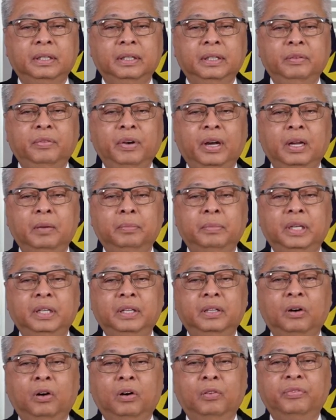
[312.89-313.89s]

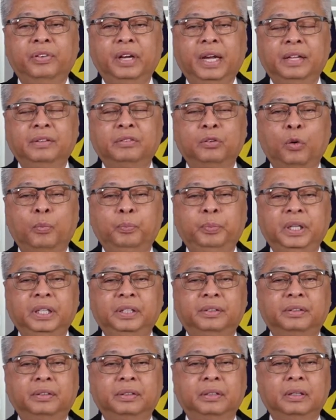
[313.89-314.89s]
development of
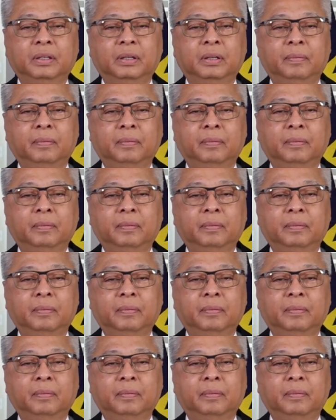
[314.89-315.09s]
SOPs.